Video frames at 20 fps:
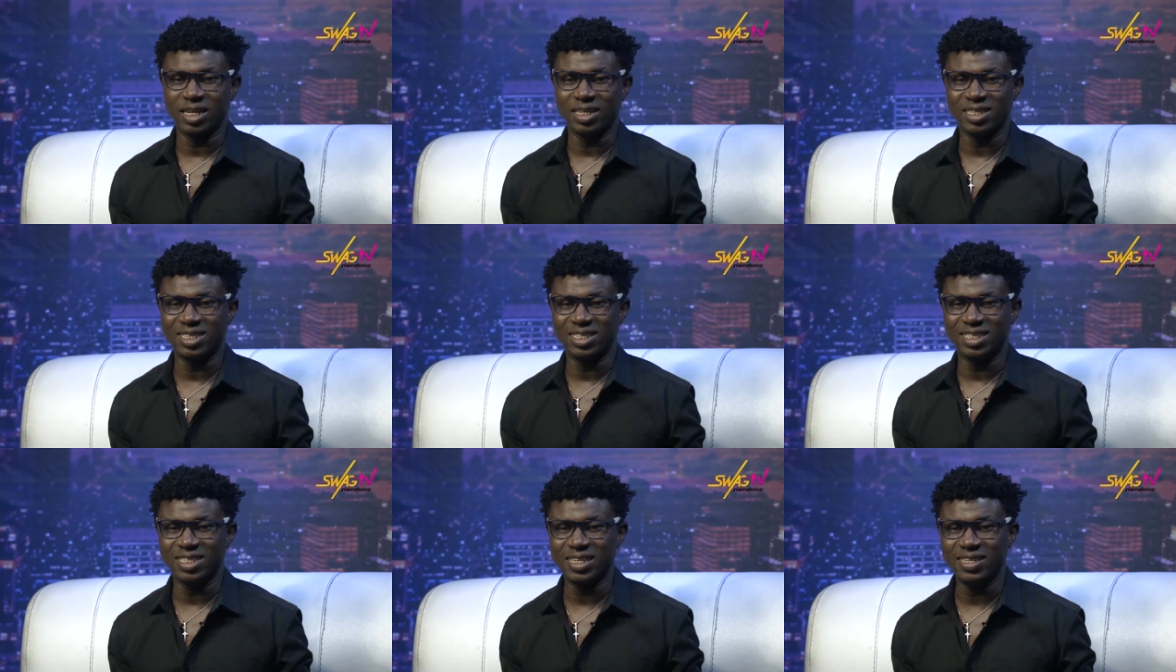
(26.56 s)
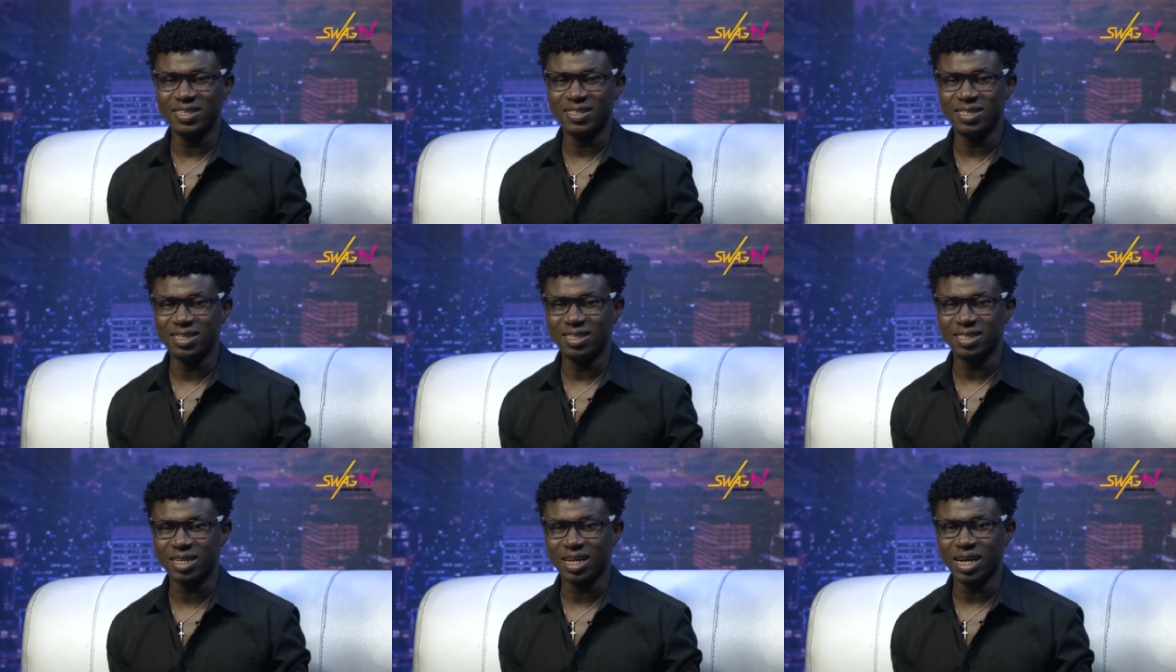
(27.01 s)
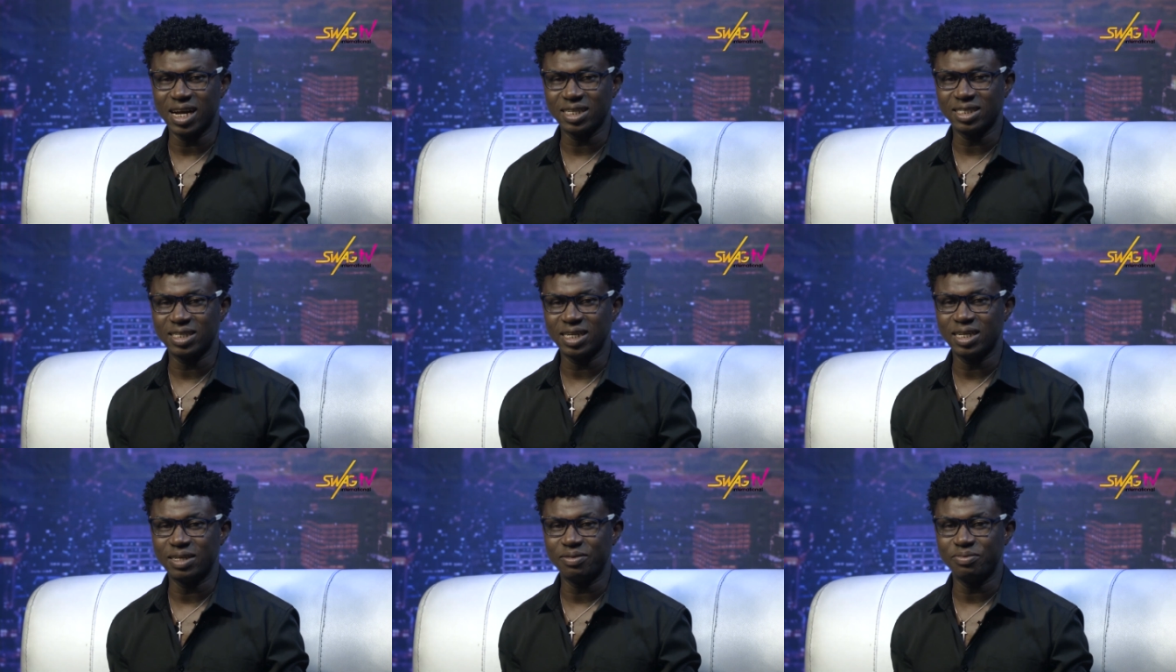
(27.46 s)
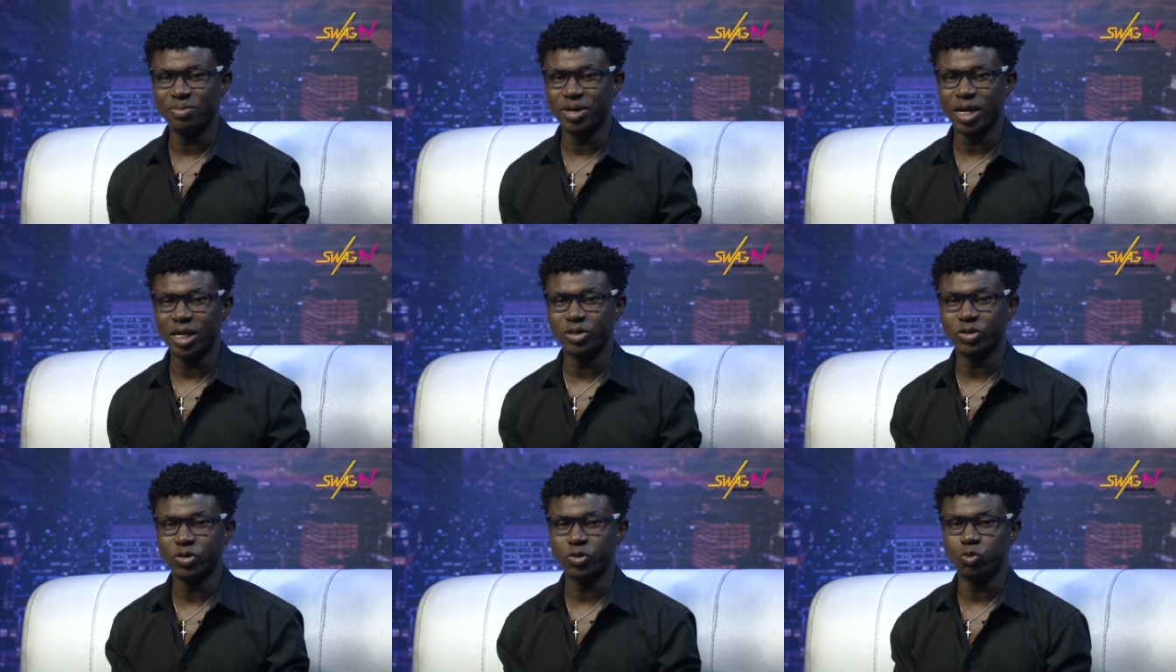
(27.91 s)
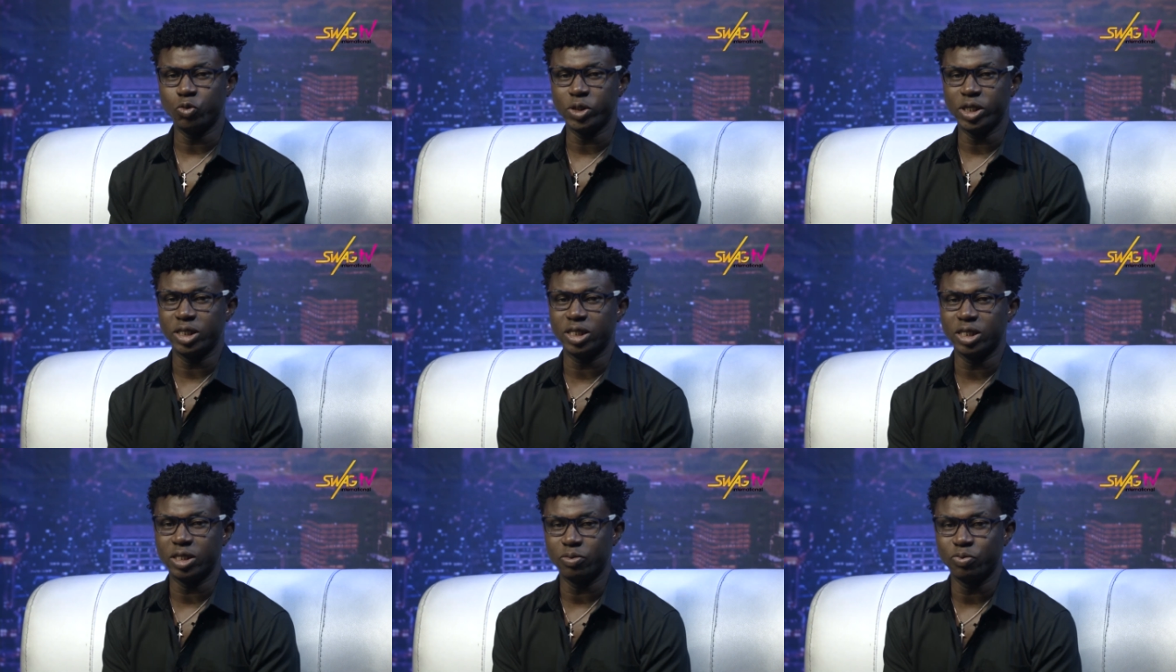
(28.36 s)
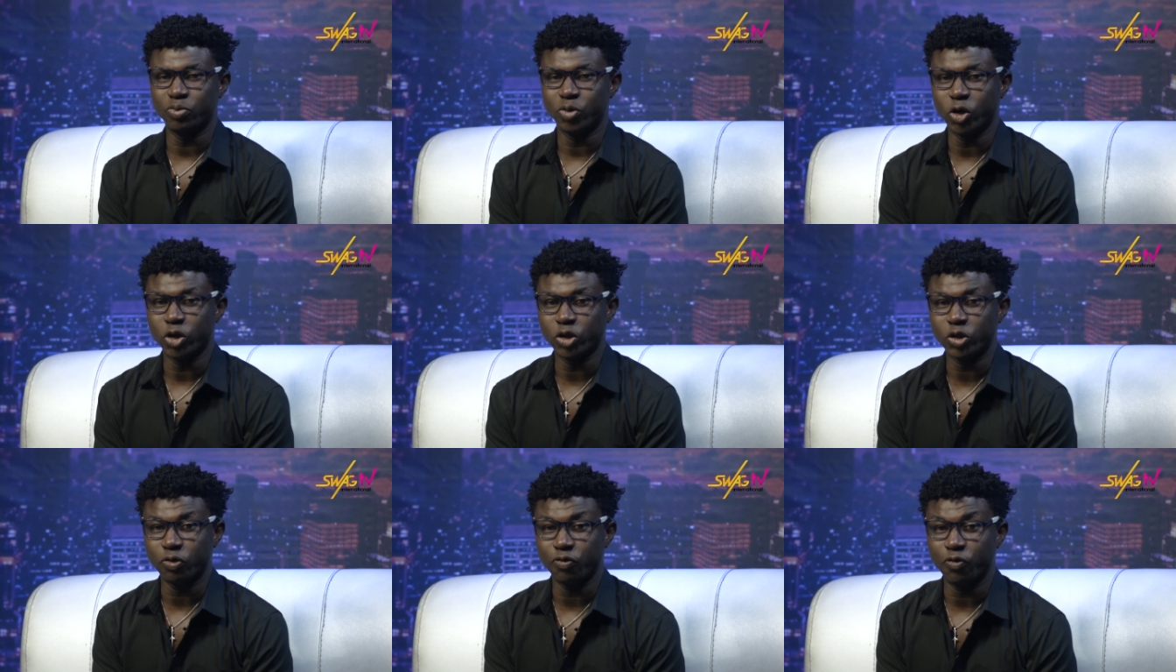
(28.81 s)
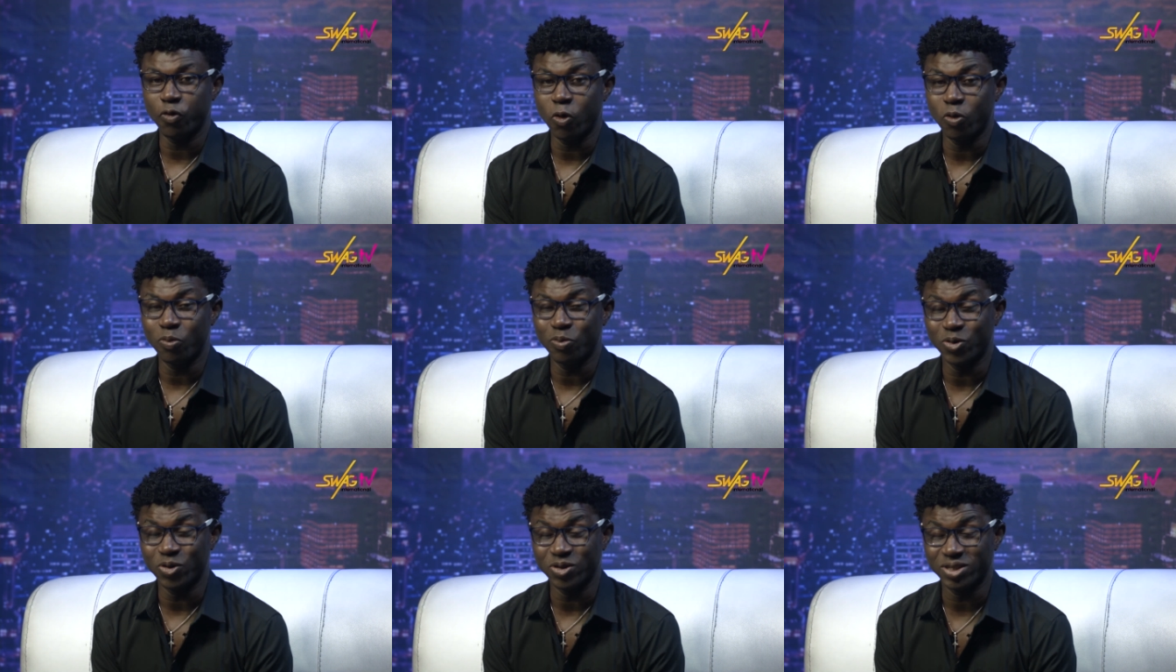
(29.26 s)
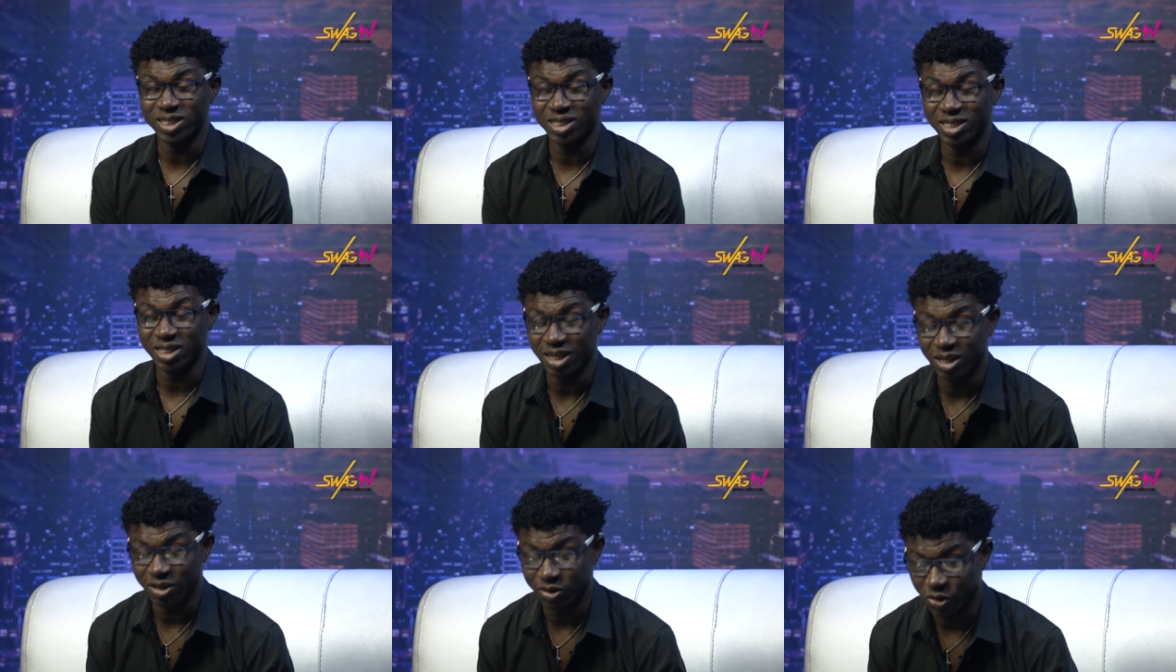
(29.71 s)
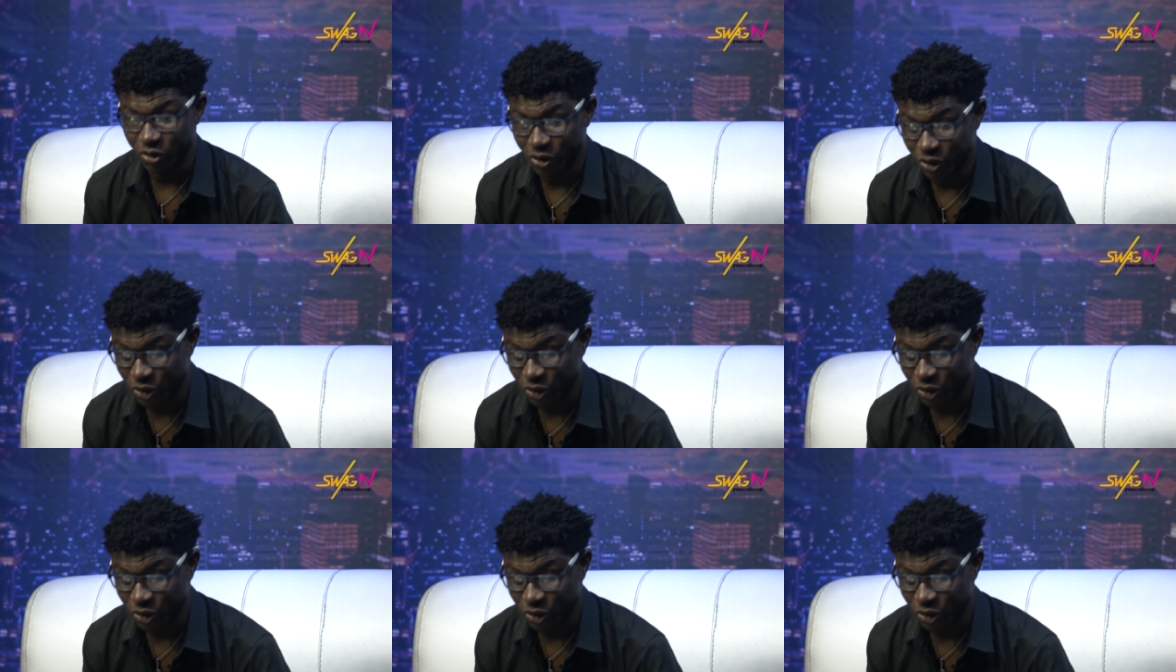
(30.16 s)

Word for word: and this is Katalambano with the boss of all bosses. And of